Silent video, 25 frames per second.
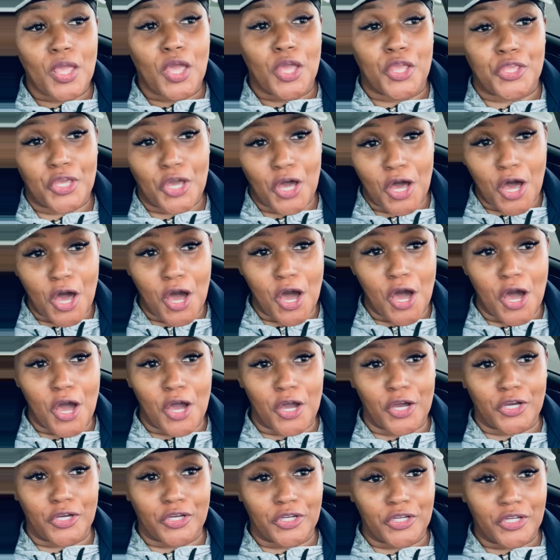
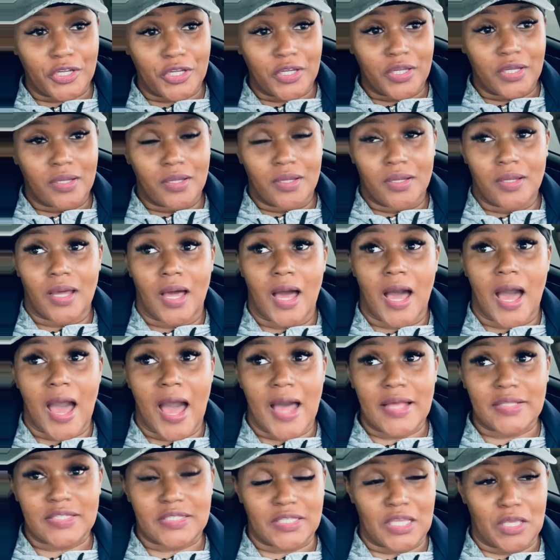young,
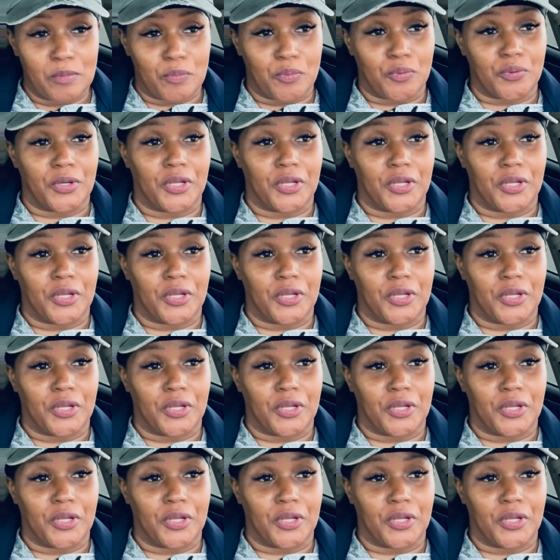hotsy,